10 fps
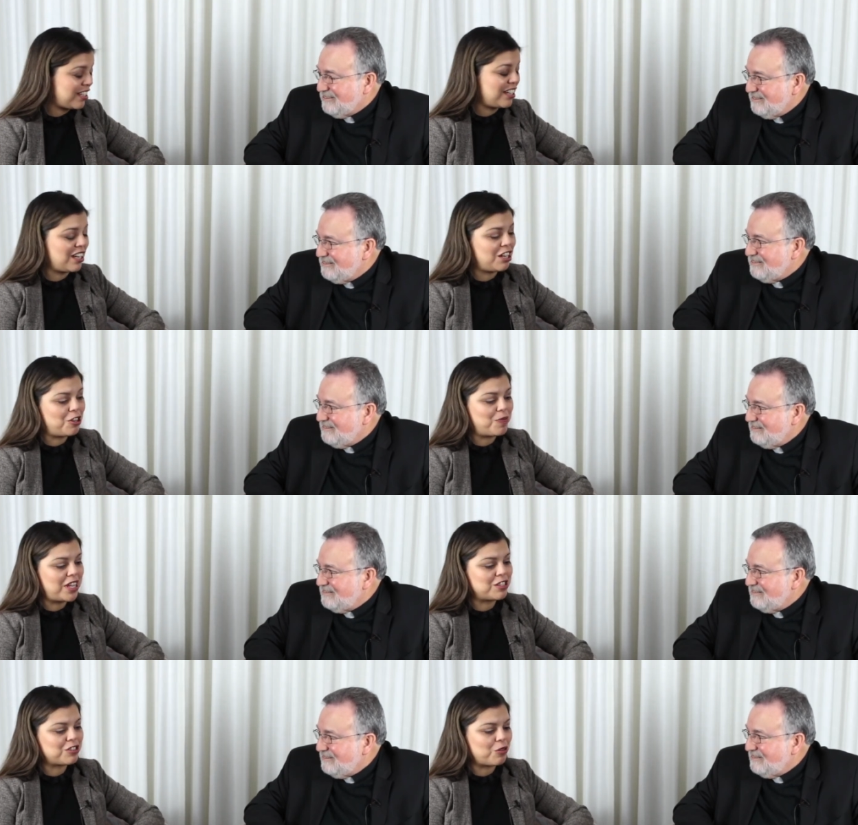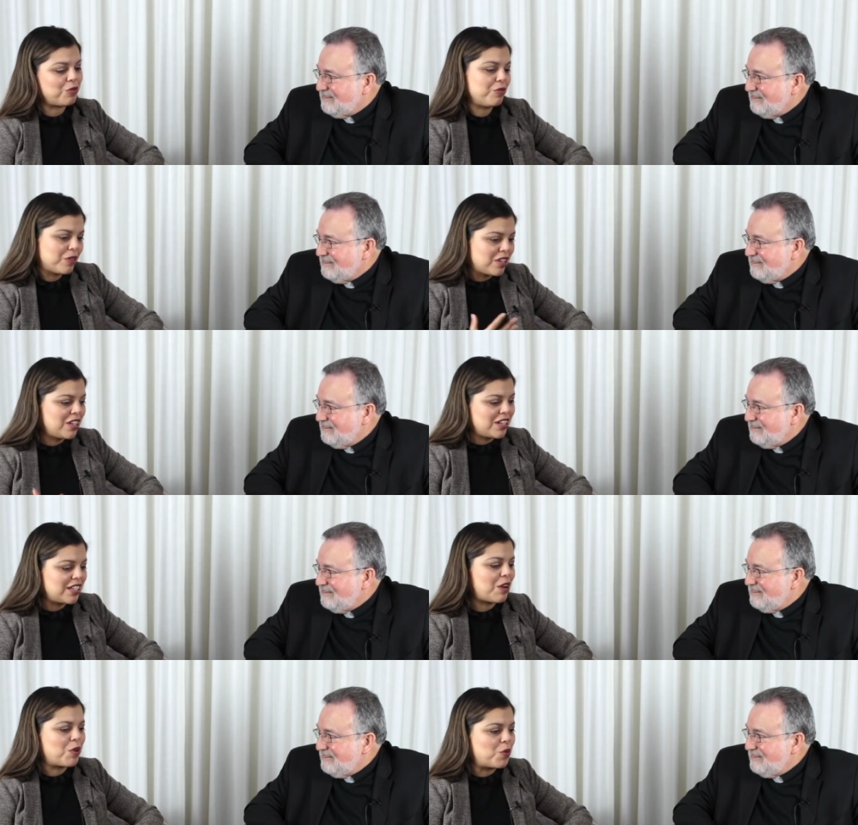Speaker 1: Um, and so,
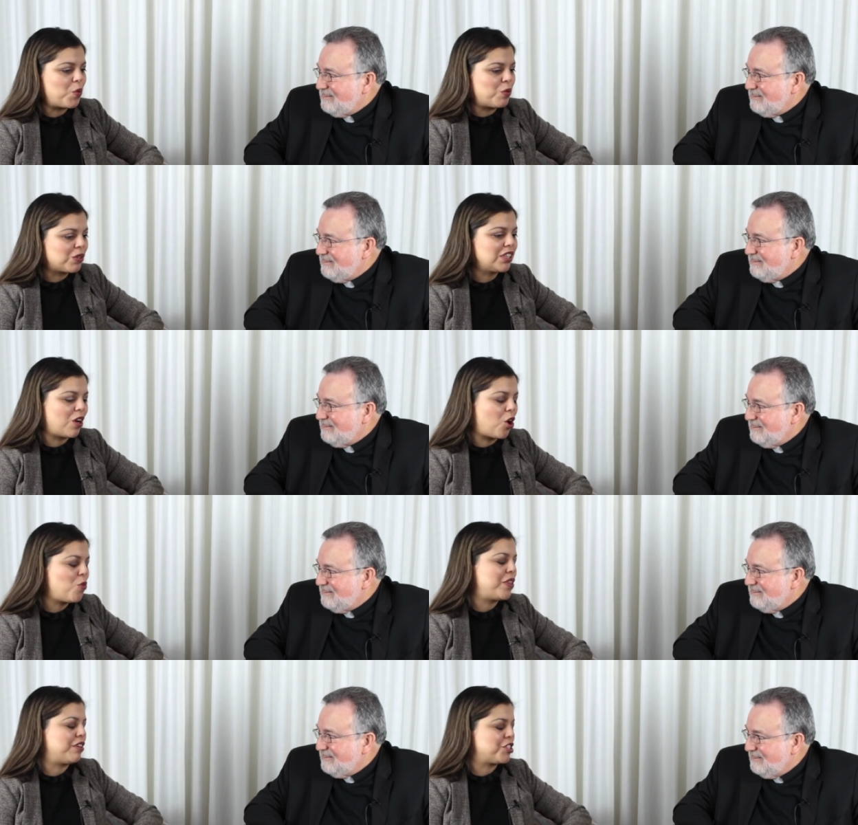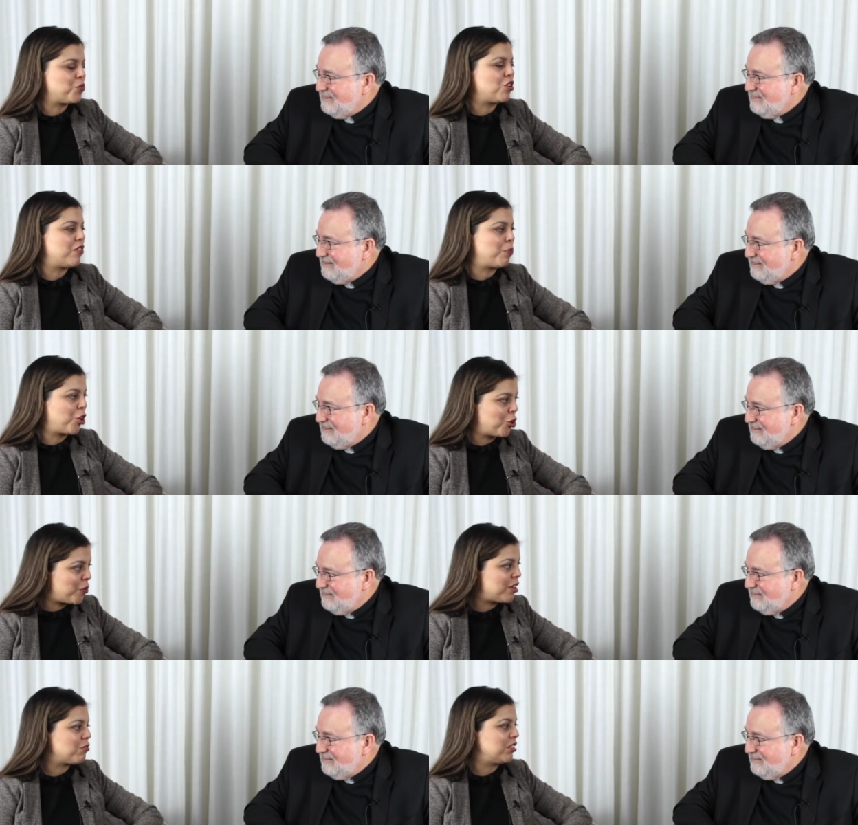yeah, we, we really hope that there's more of a
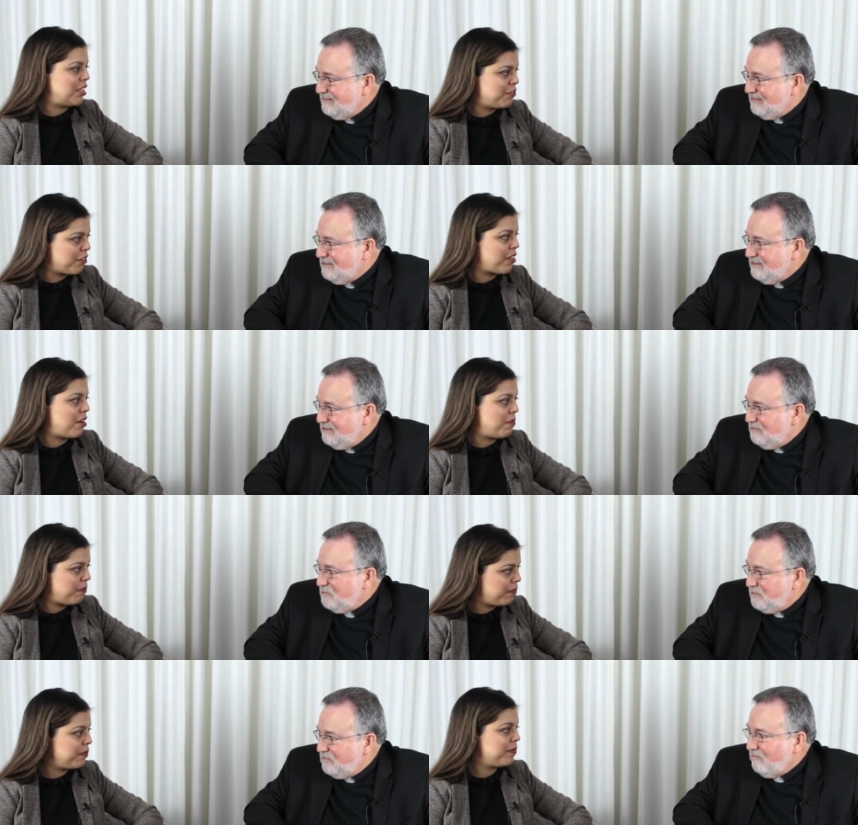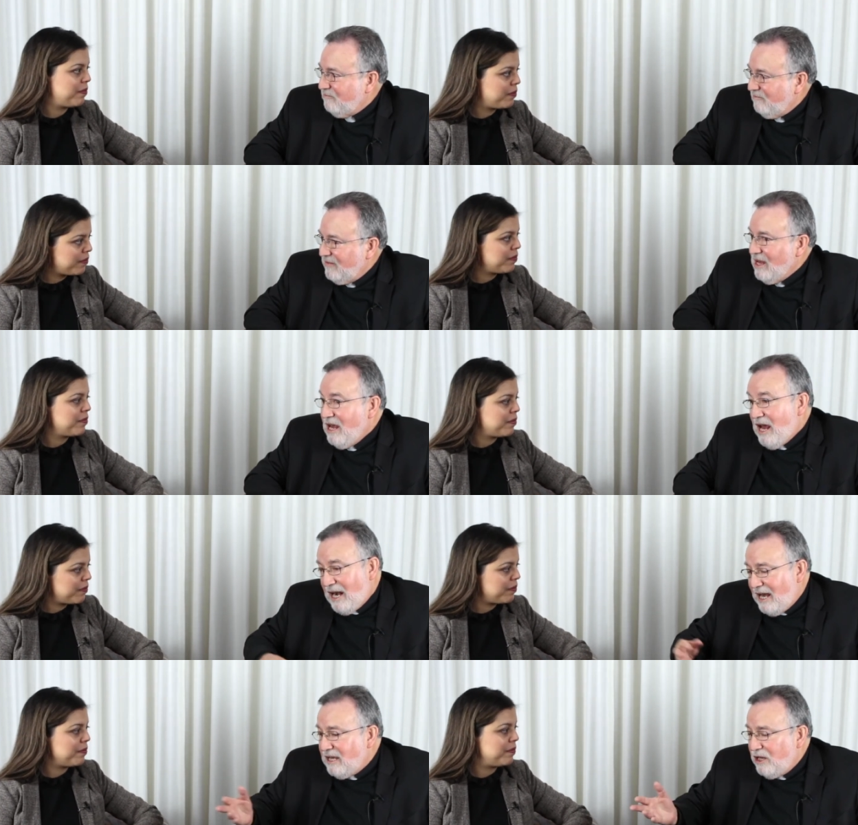permanent relief for them.
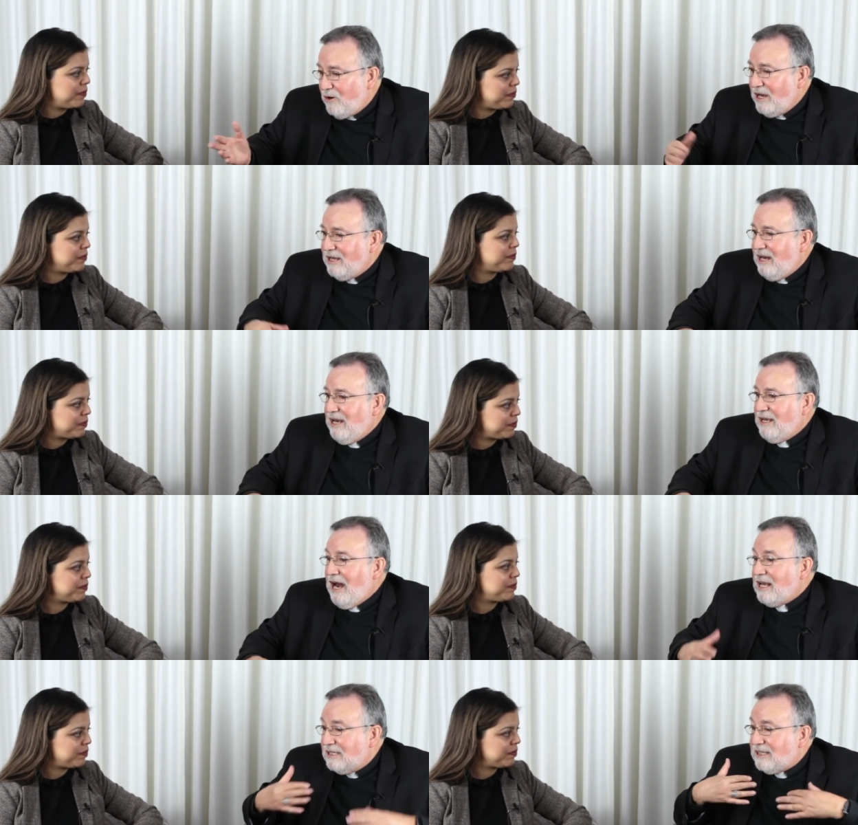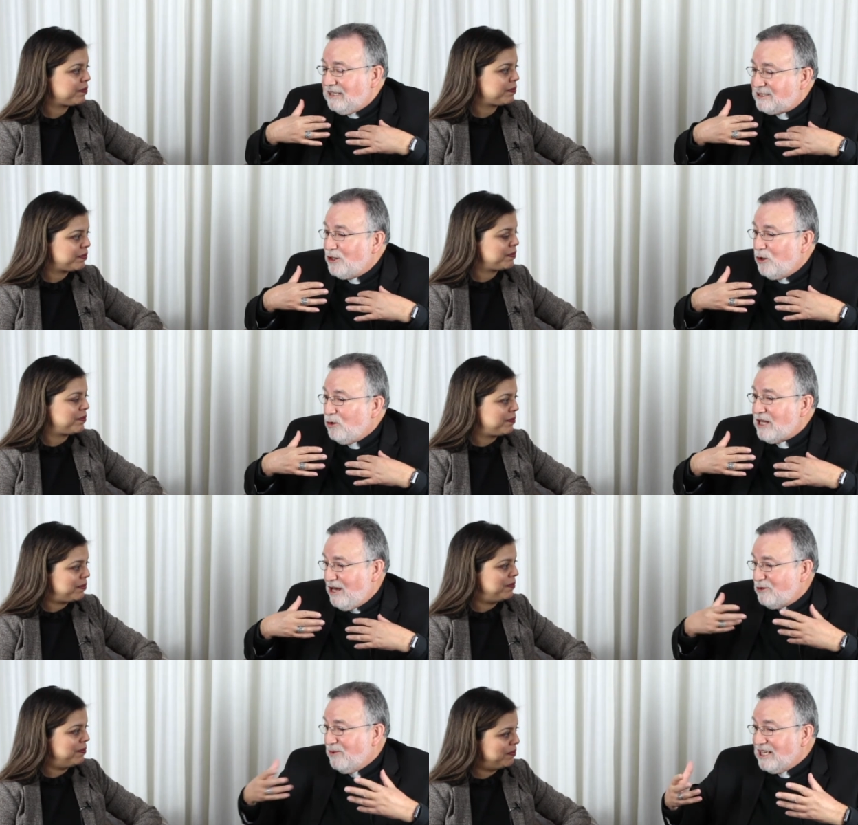
Speaker 2: And I, you know, I, I, I guess I still hold
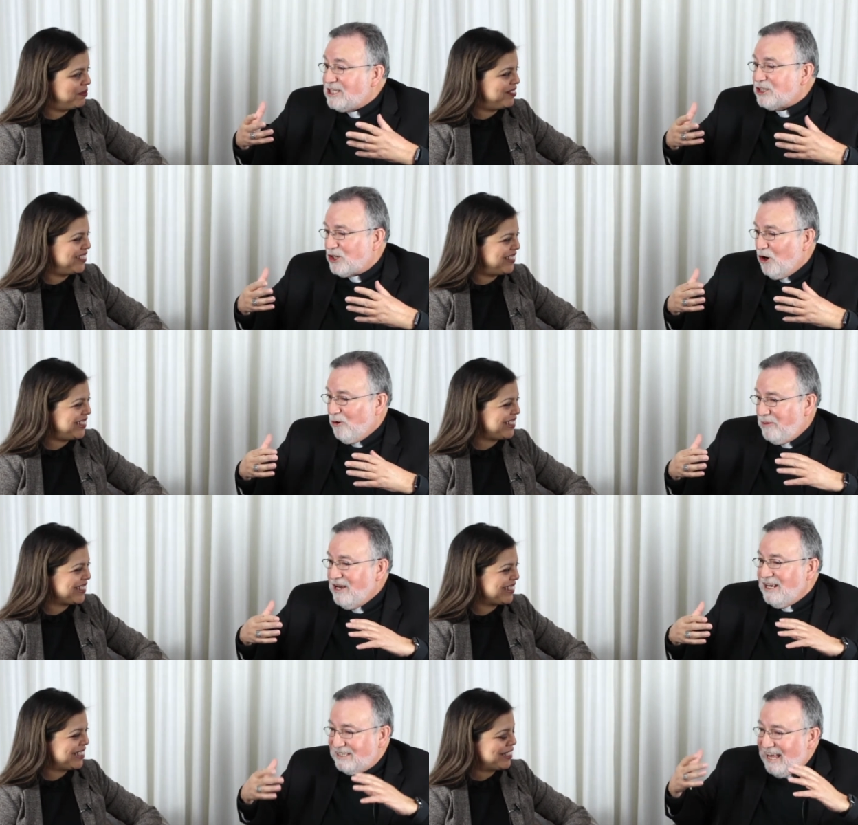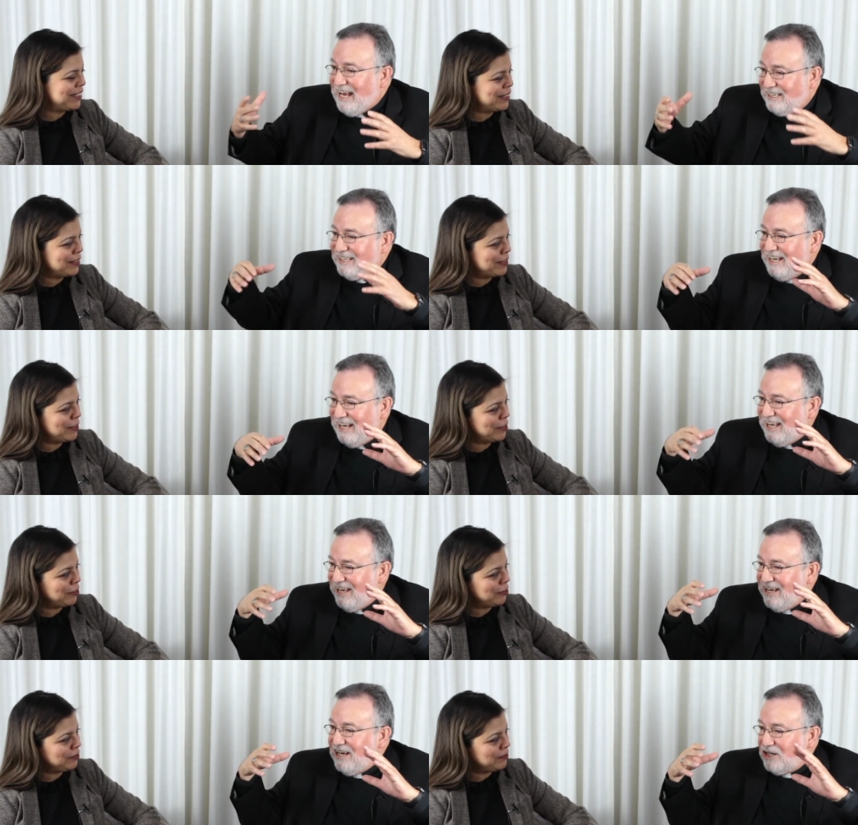out the religious hope that
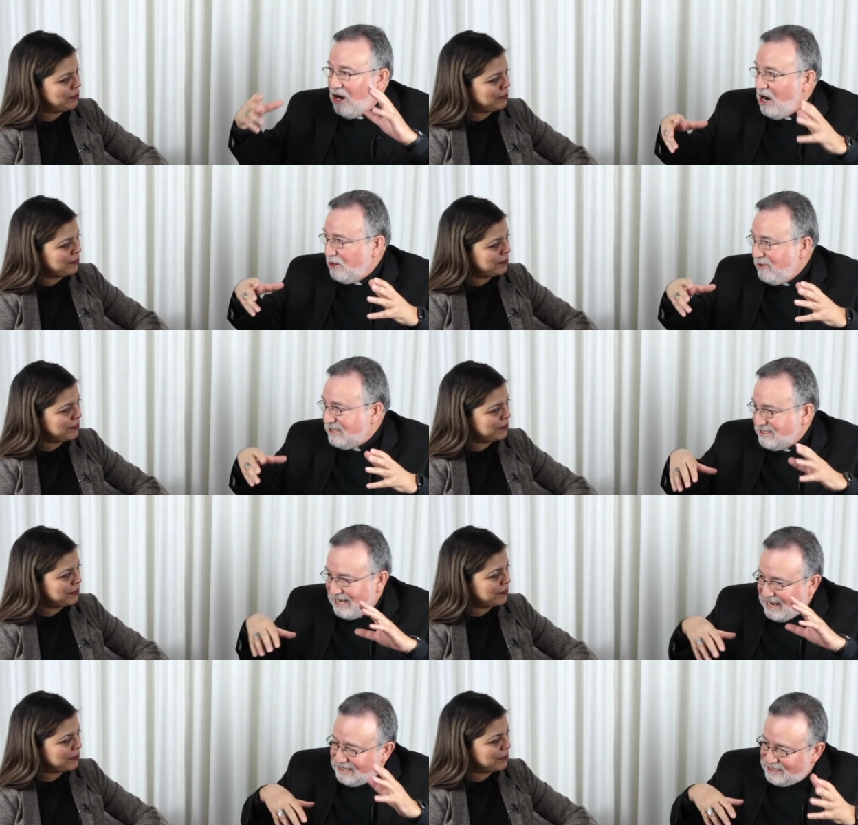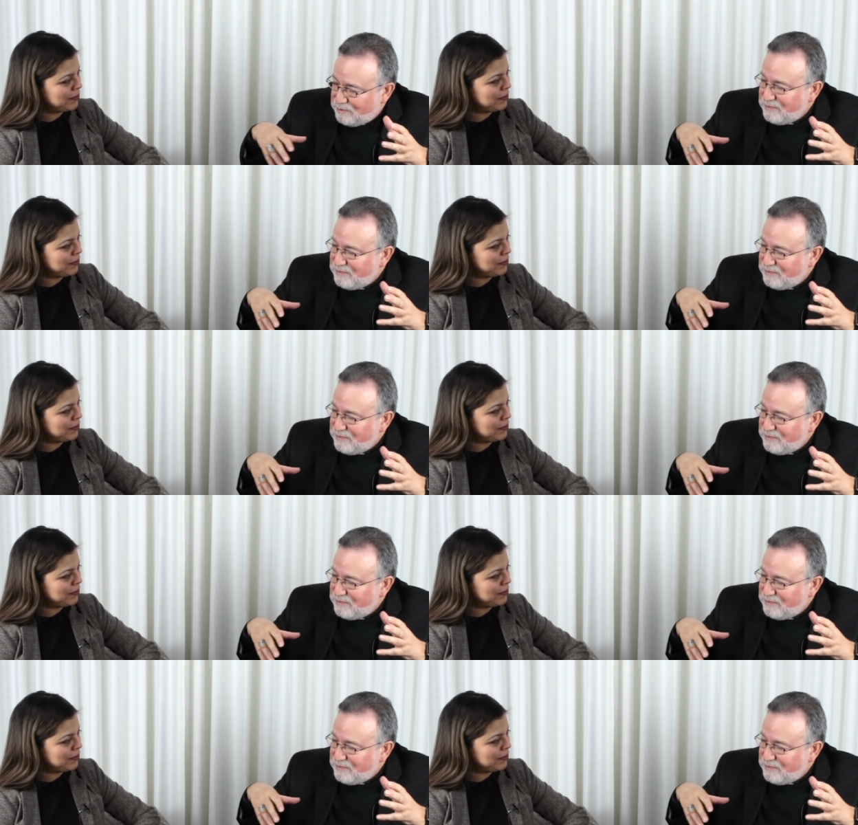uh, Congress and the